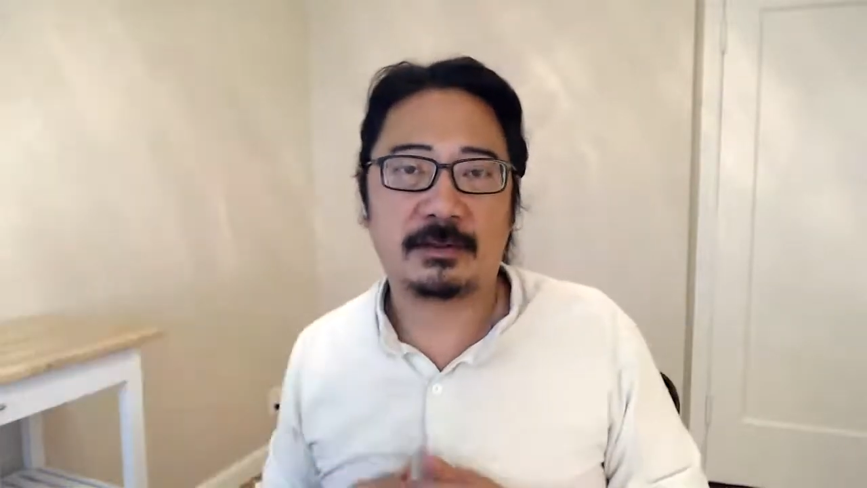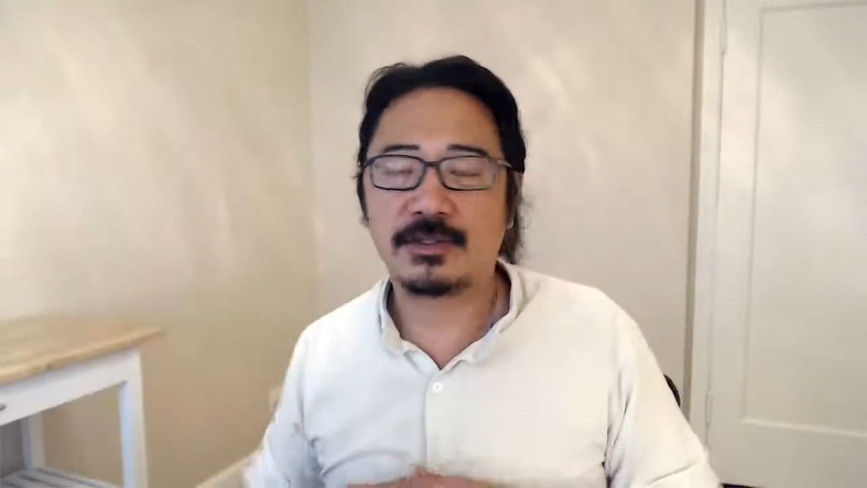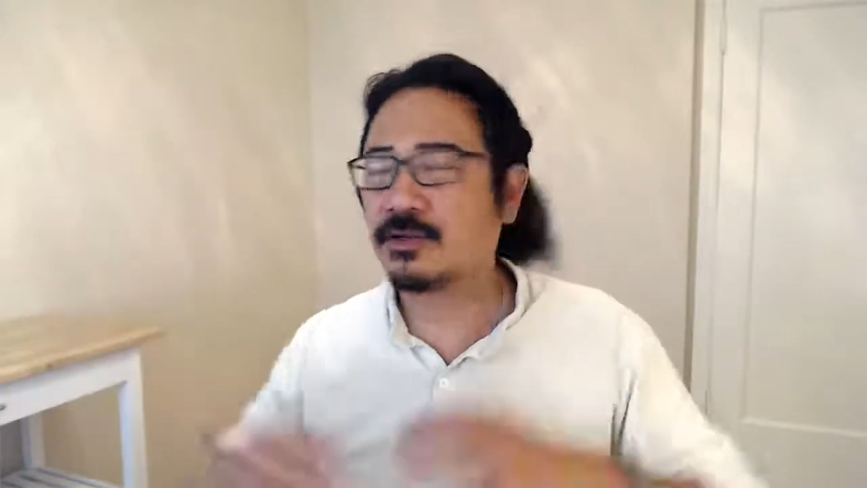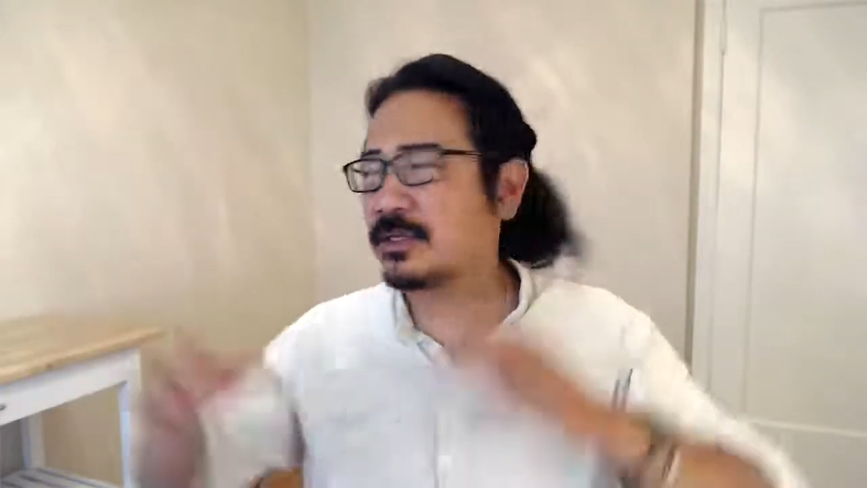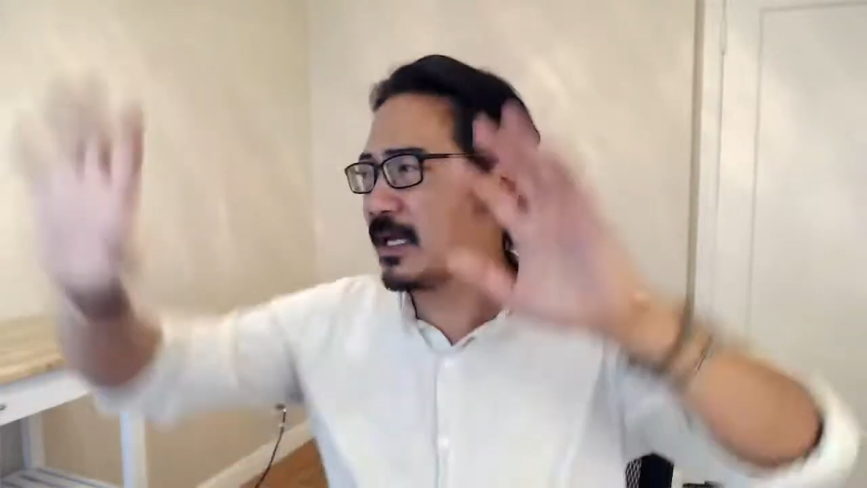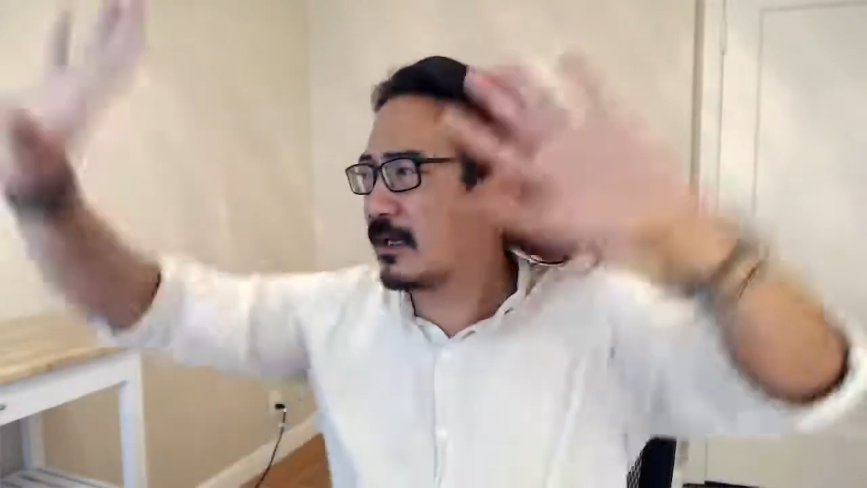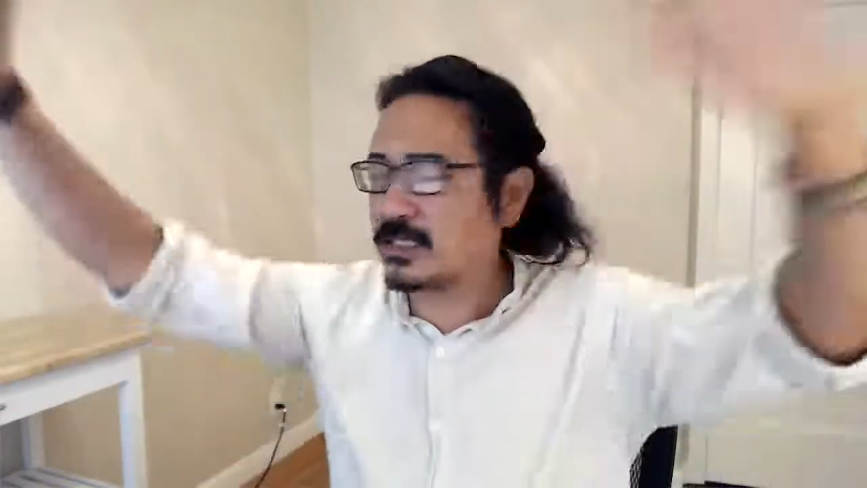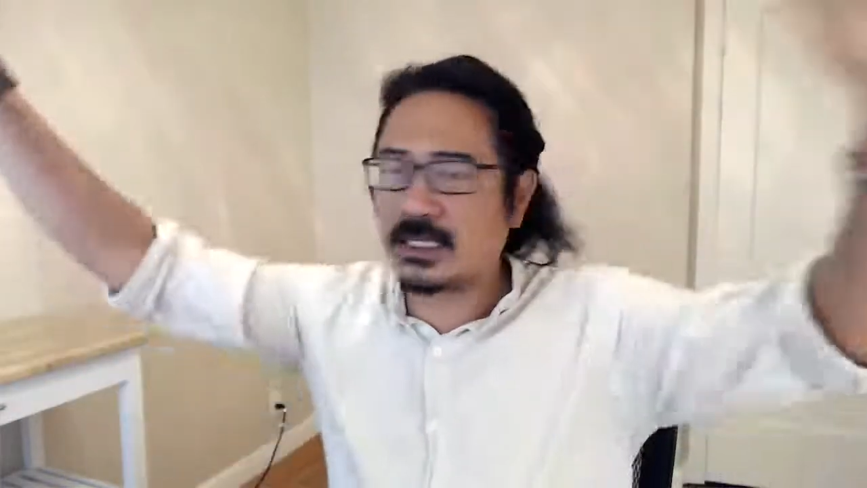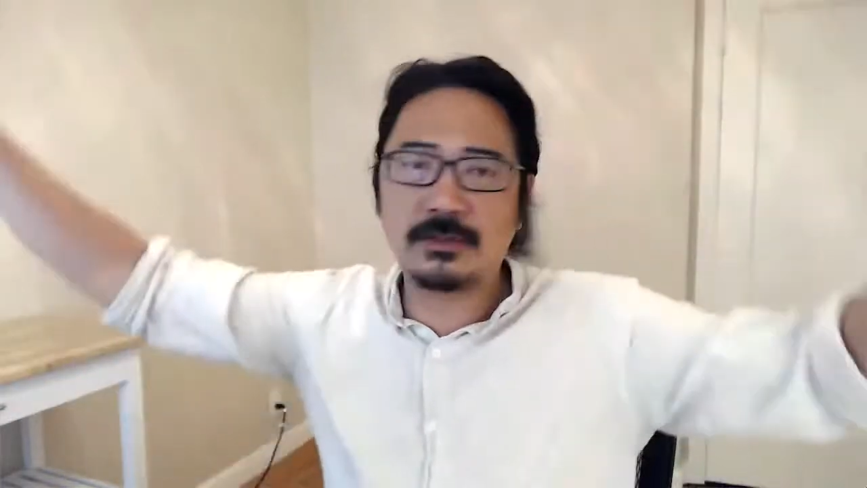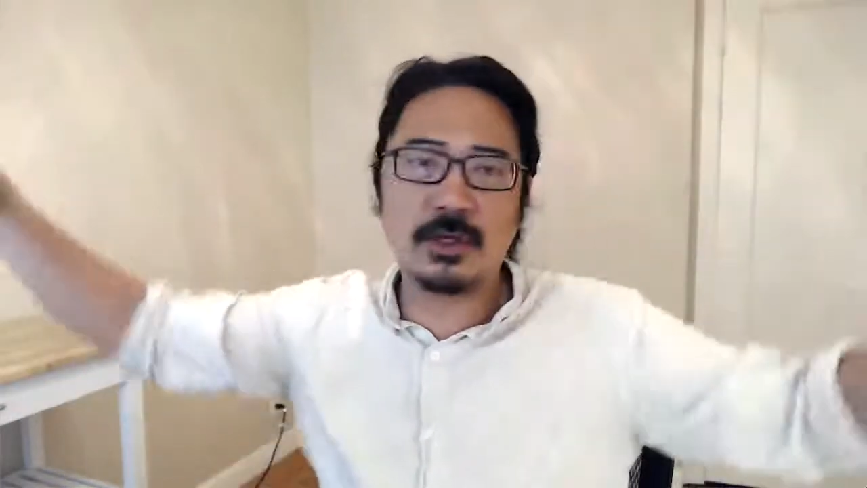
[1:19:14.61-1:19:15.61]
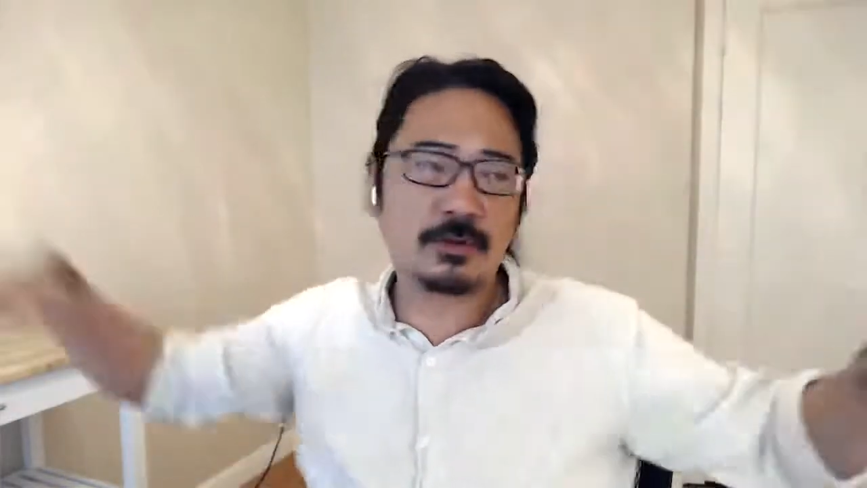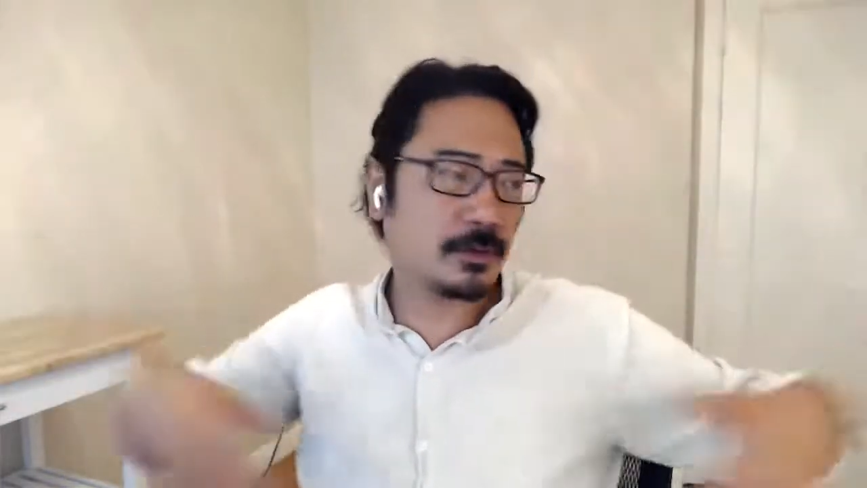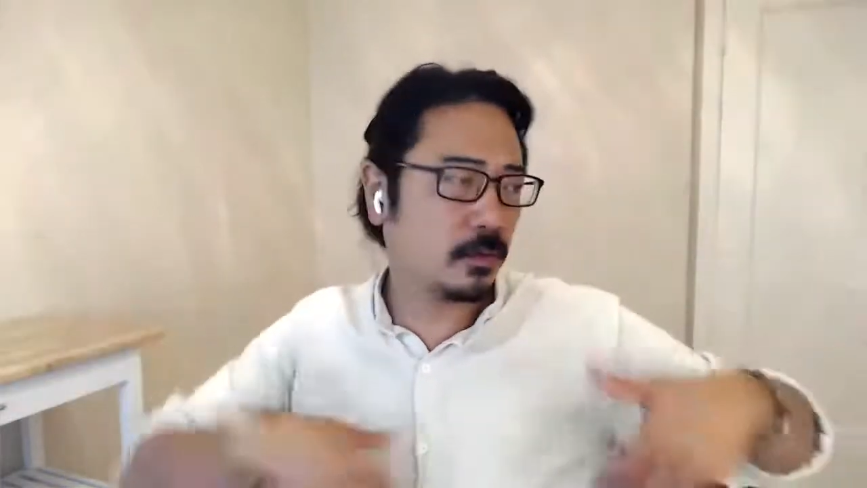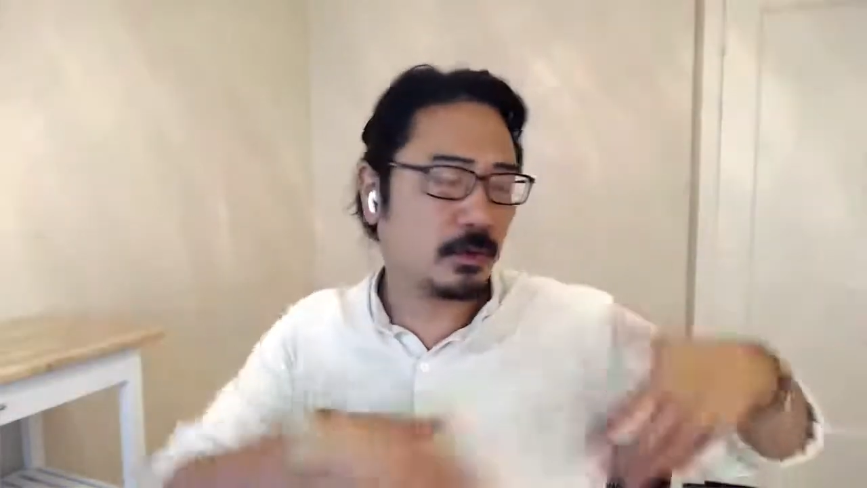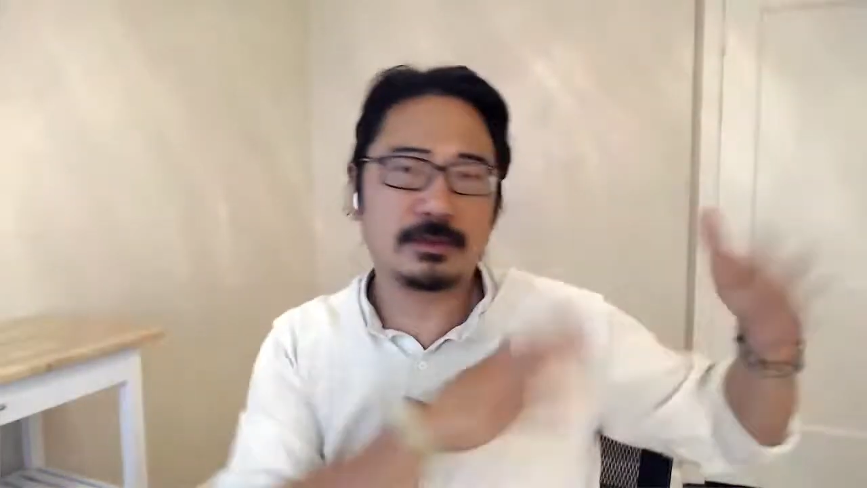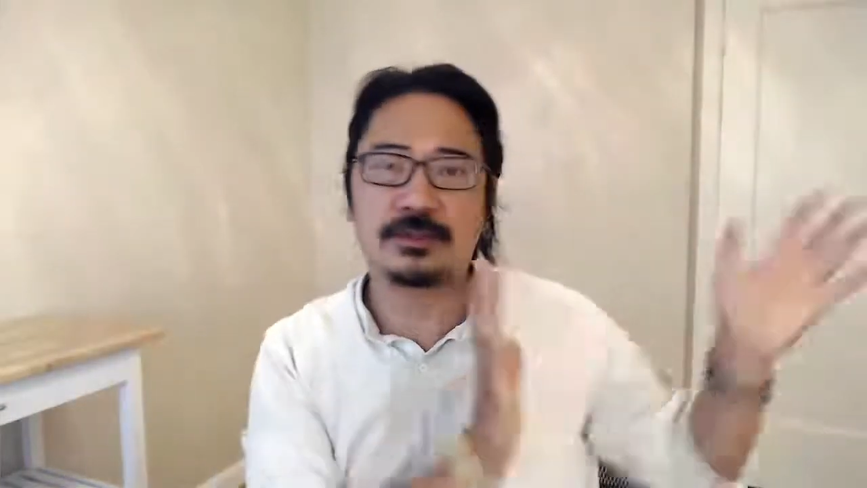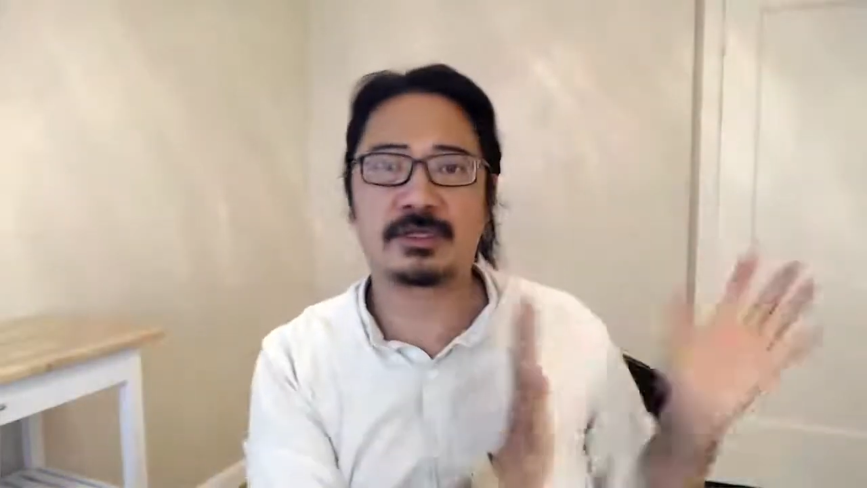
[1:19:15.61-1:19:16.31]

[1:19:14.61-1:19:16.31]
Because you could say, I could say no to the world and